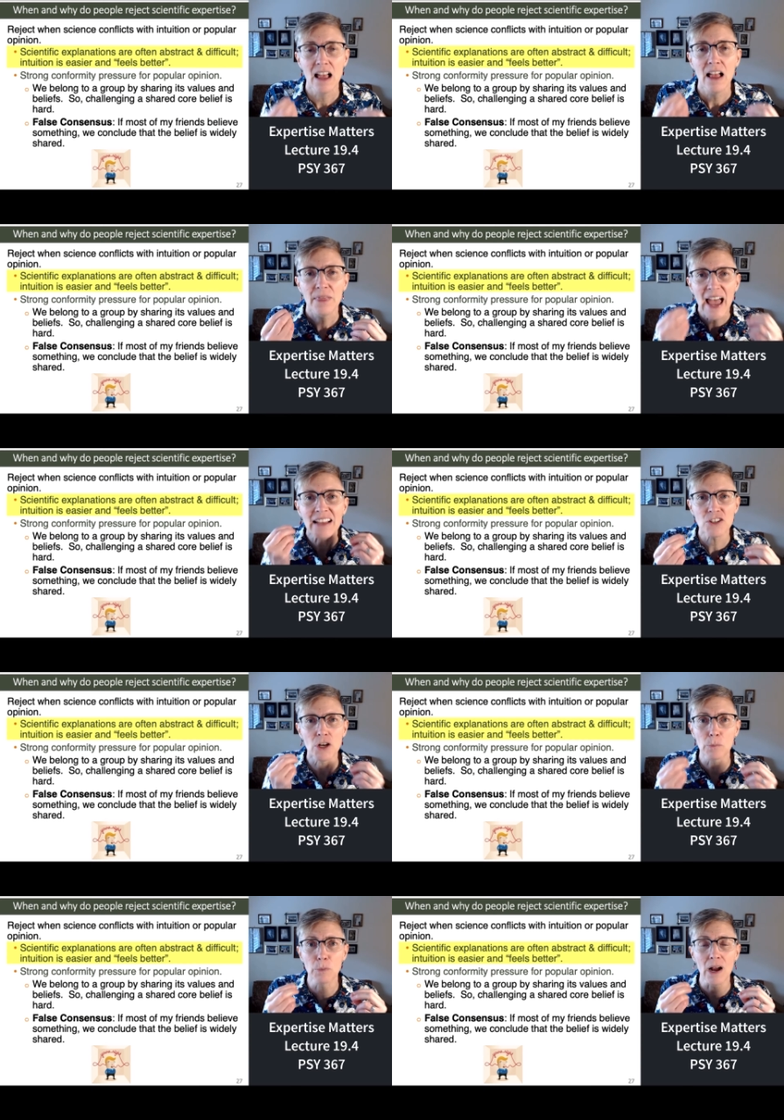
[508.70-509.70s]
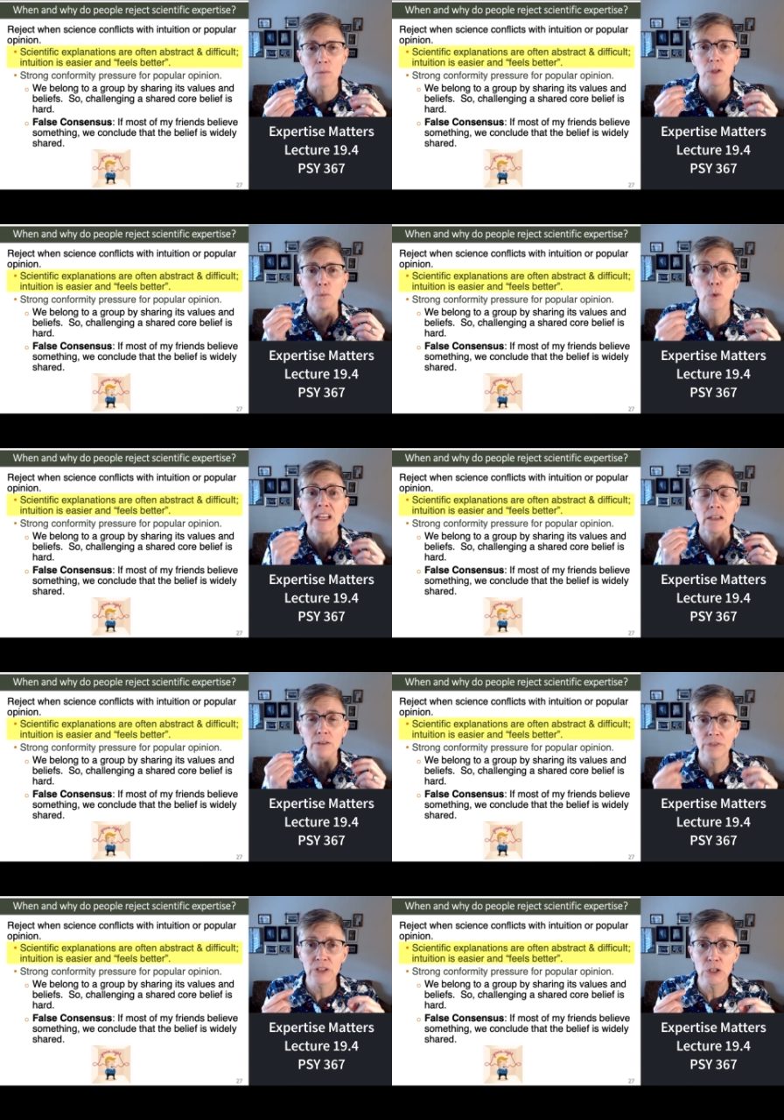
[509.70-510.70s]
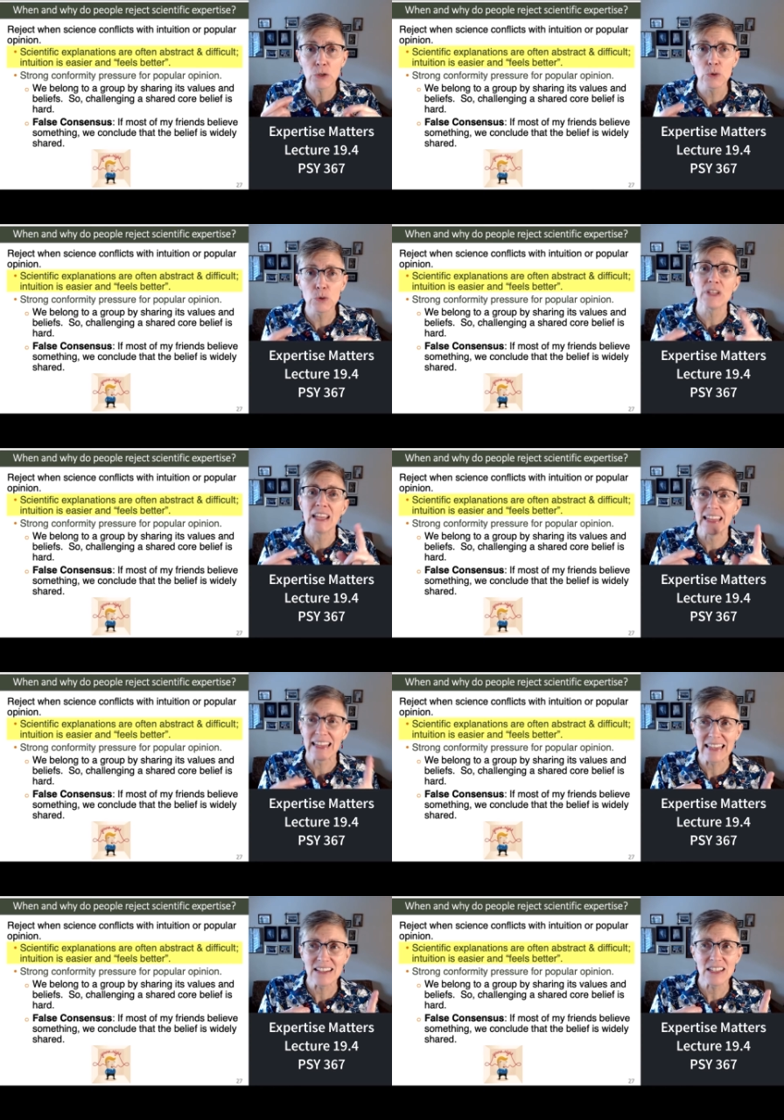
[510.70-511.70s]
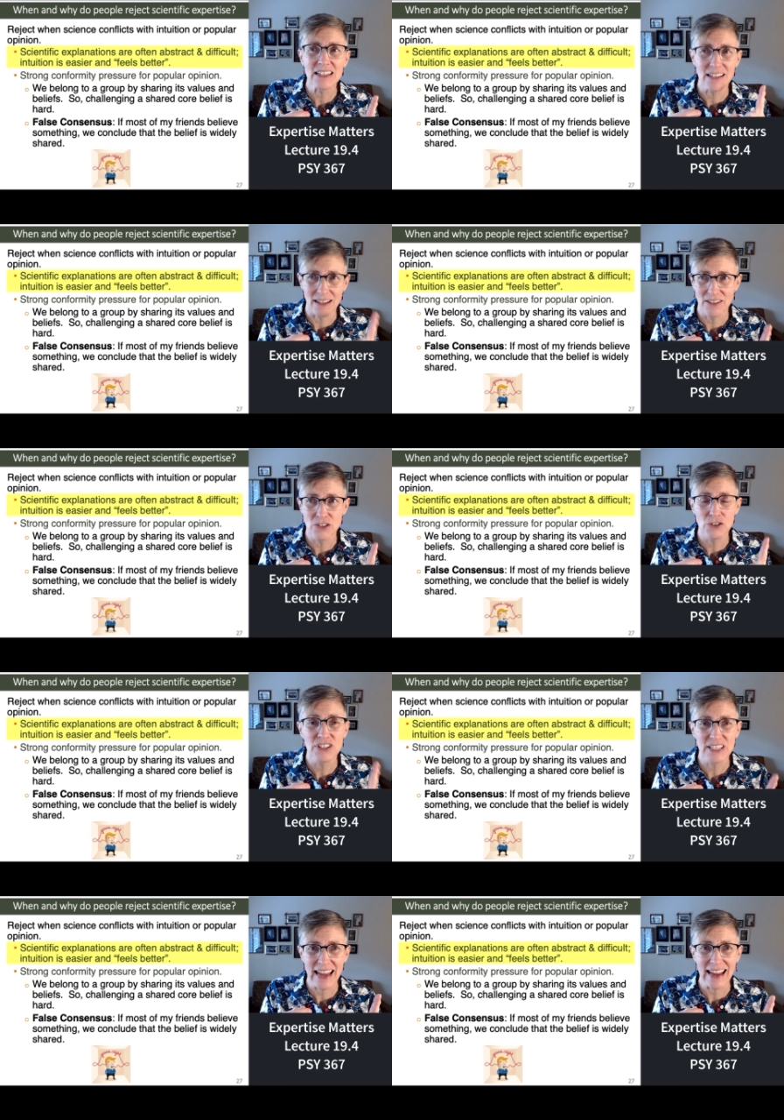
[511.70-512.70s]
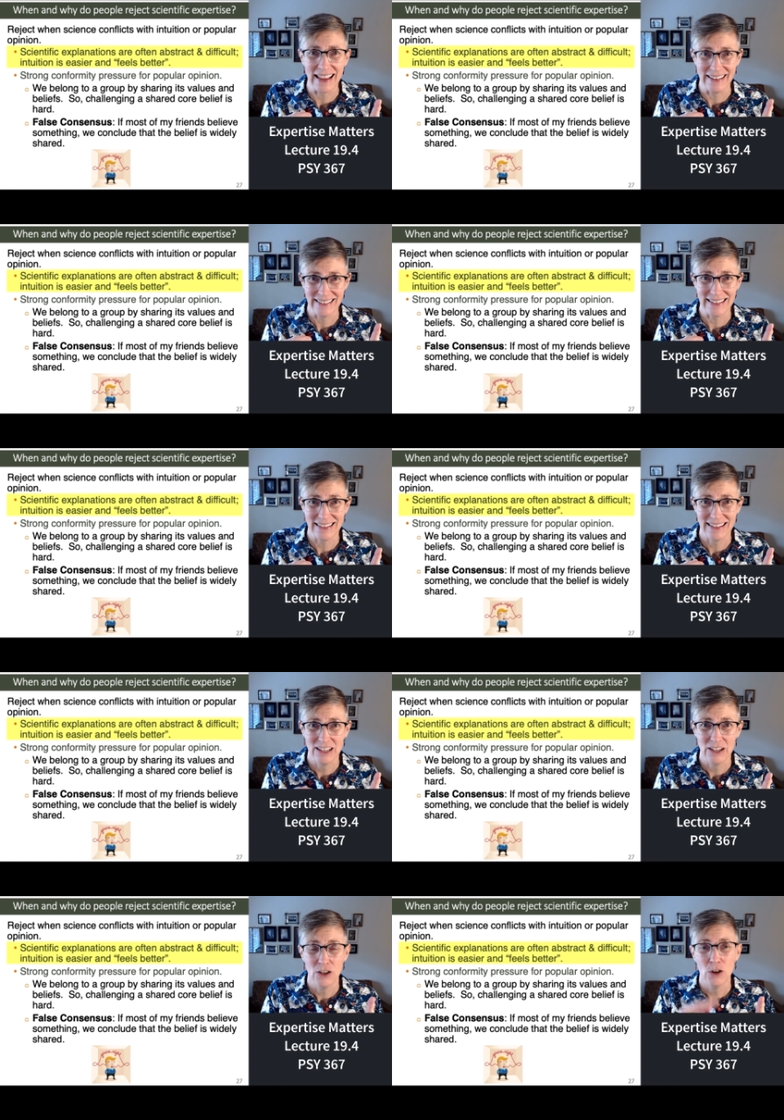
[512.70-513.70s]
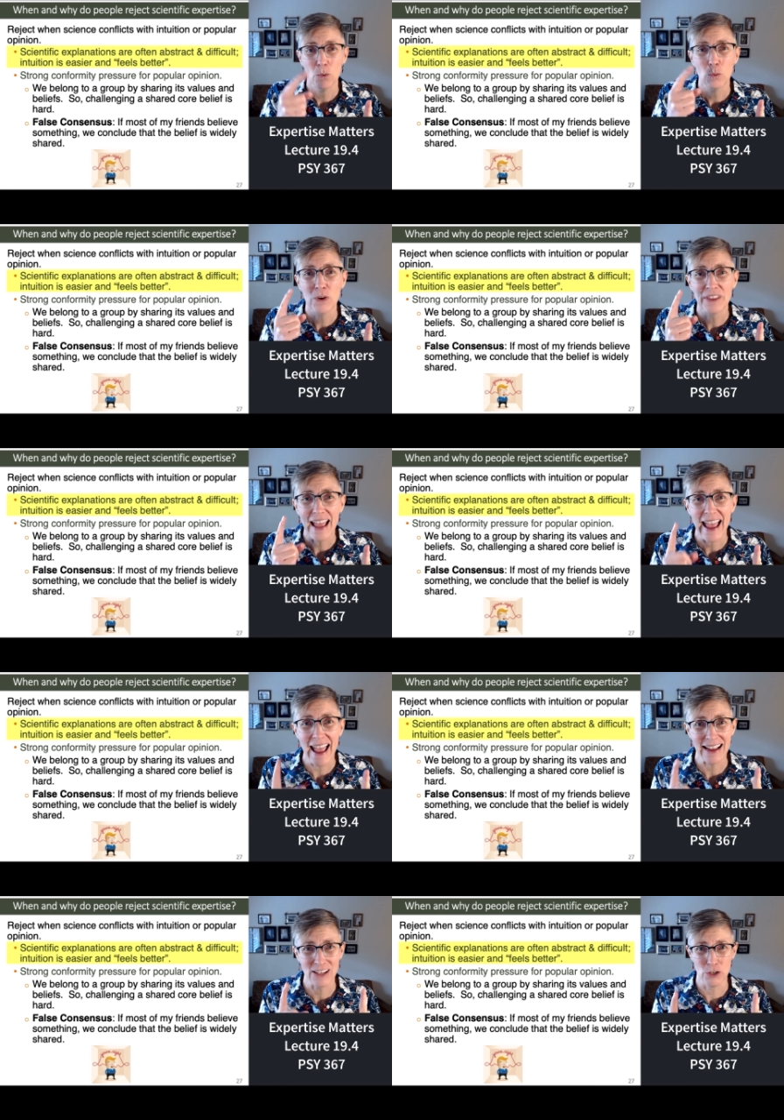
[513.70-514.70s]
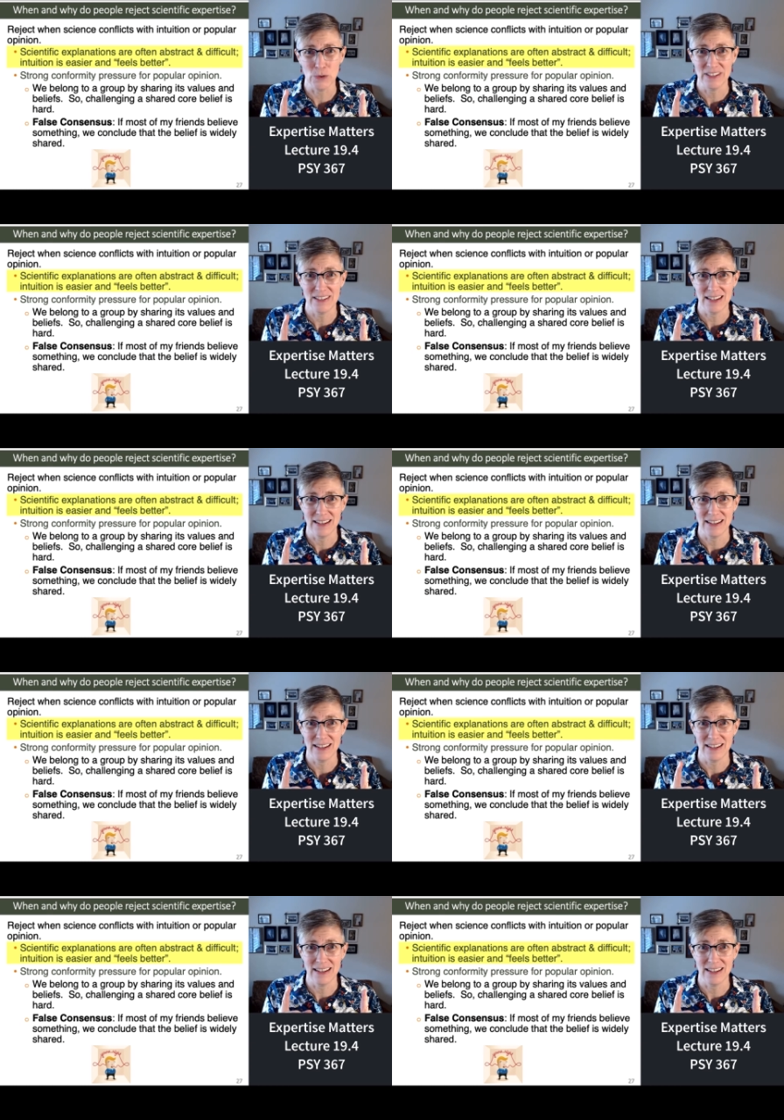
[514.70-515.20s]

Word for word: That's our problem. We confuse easy to understand with accuracy.